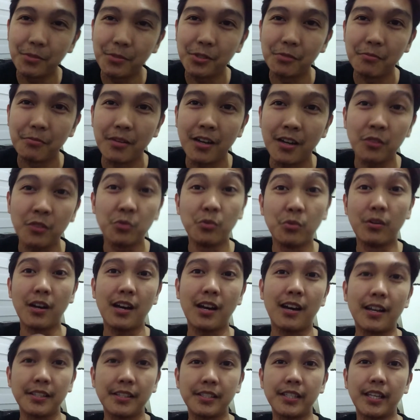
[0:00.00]
makuha
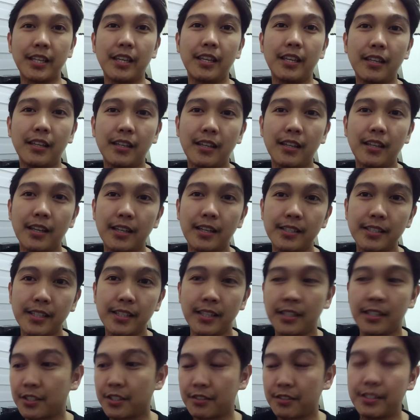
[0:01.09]
as a
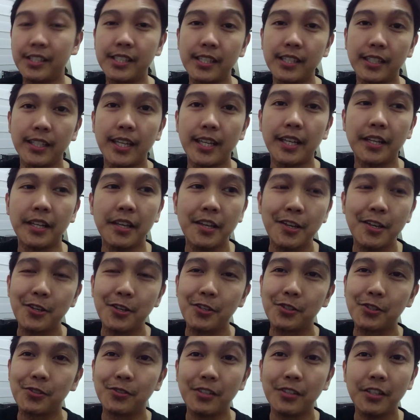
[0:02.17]
currency again.
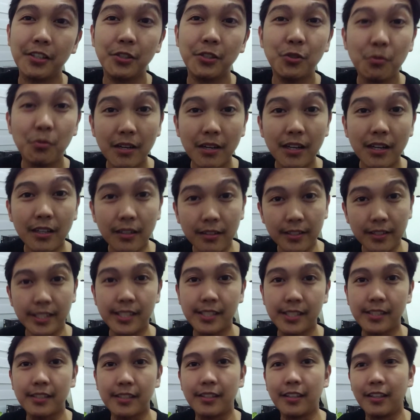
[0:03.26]
So, yan yung mga
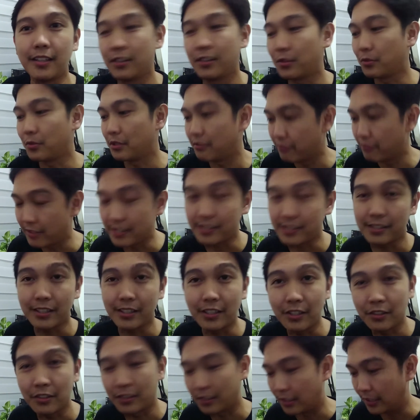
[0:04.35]
risk into
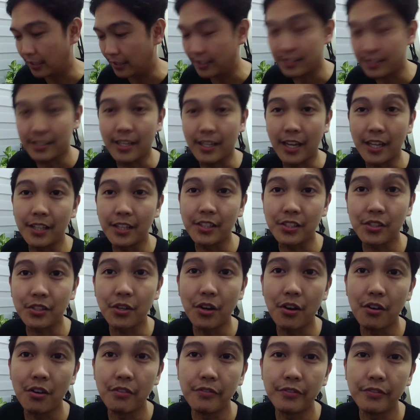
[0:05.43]
investing in these kinds
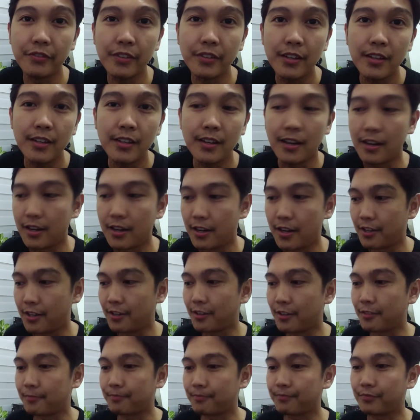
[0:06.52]
of
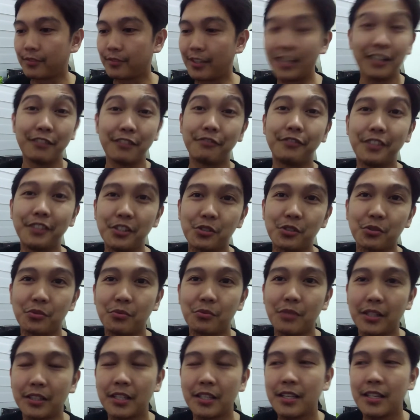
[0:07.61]
NFTs or
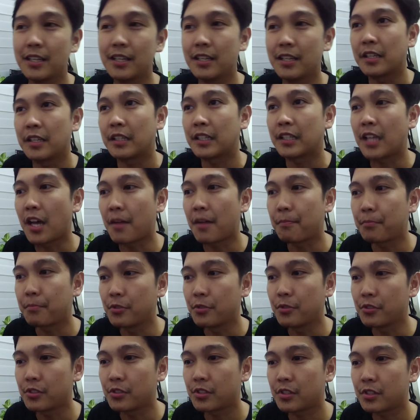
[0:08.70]
what.
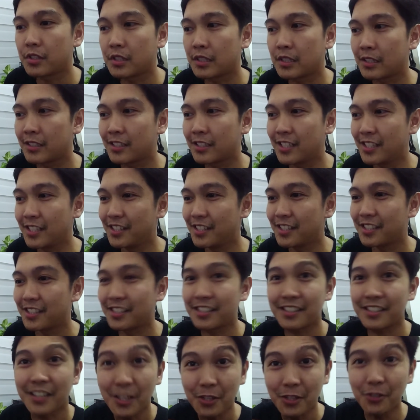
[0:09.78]
Tapos,
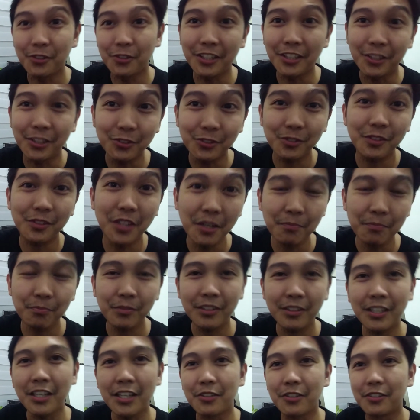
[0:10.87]
since ngayon, itong drop
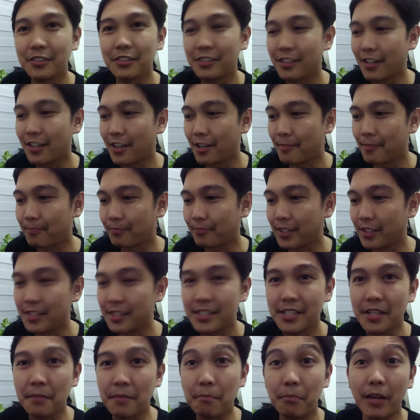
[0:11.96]
ngayon,
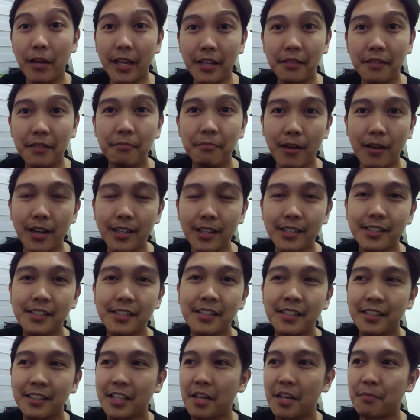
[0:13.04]
it's a blind box.
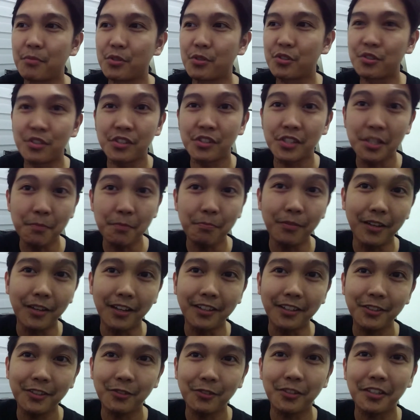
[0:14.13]
Tapos, cheap
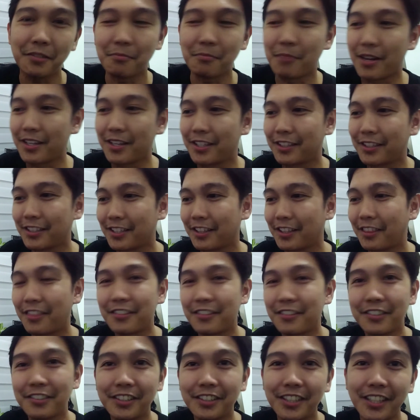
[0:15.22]
lang, you can buy it at
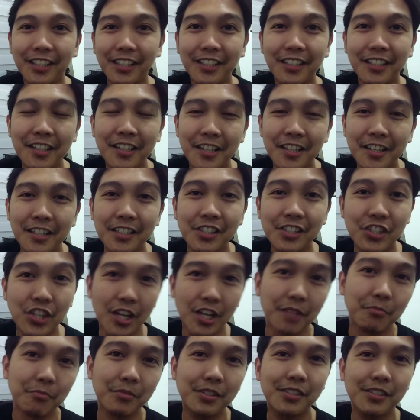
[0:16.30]
13
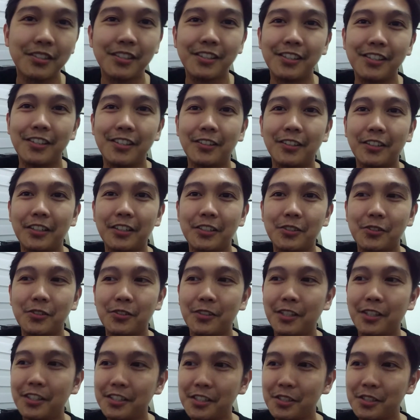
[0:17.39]
gems. Okay, so
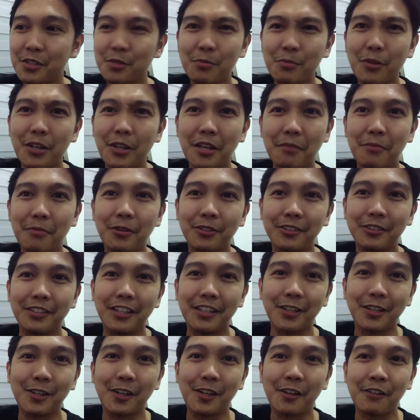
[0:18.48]
it's a small amount
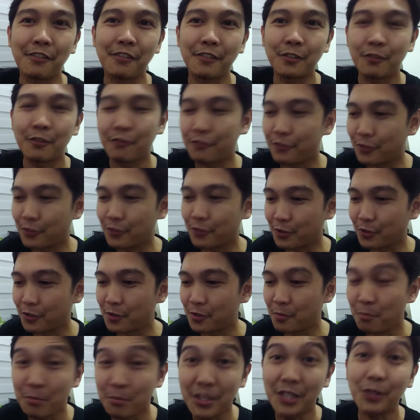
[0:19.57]
na for
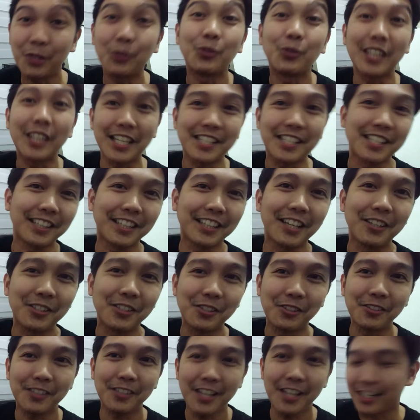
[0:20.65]
me to test it out.
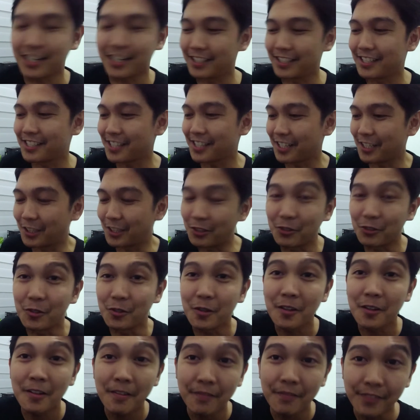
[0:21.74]
So yeah, I decided to,
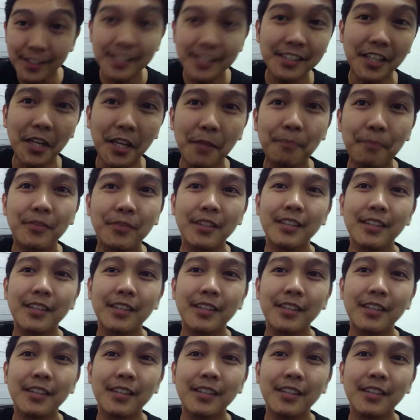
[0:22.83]
this time,